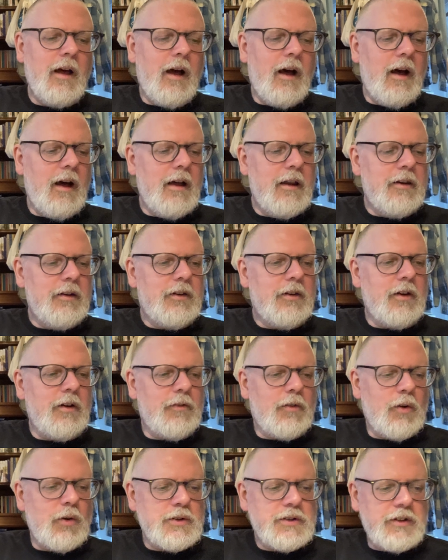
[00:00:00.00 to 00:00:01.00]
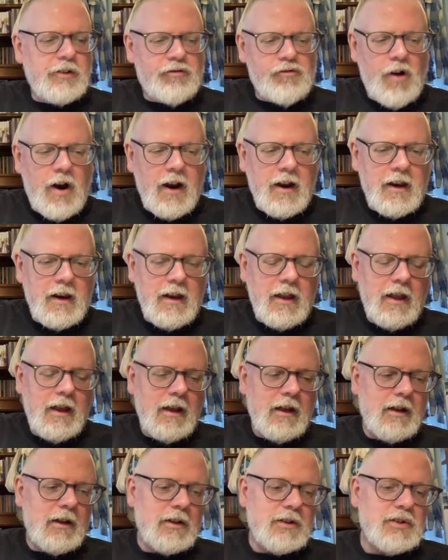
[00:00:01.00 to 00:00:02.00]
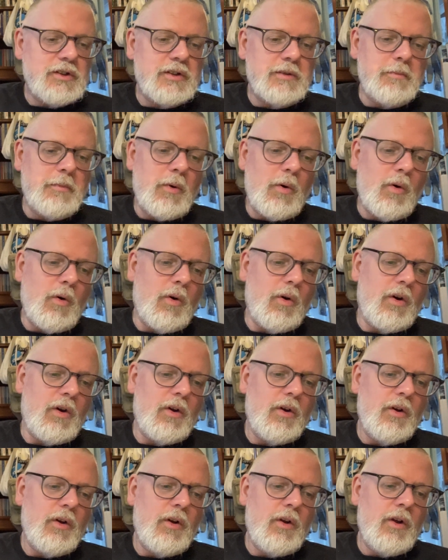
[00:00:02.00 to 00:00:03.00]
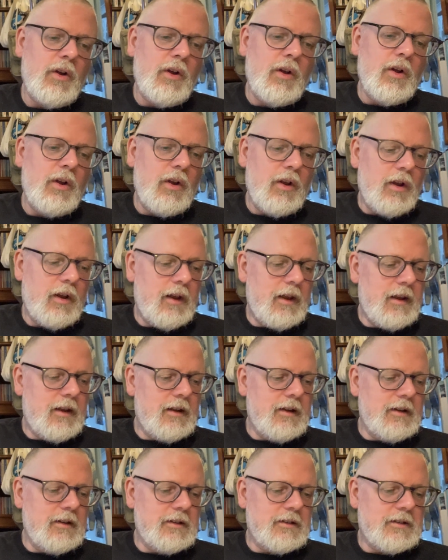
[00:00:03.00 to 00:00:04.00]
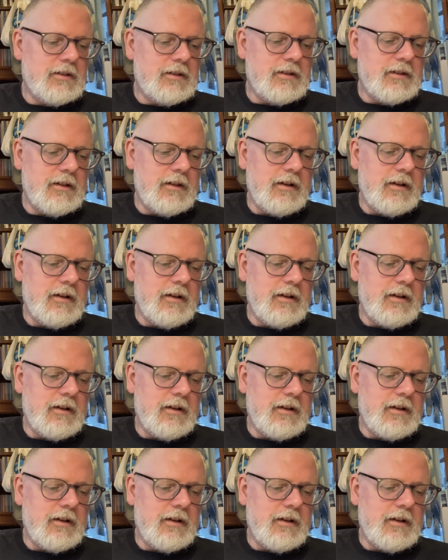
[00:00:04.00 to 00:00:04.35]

And of course the dragon here, Smaug, is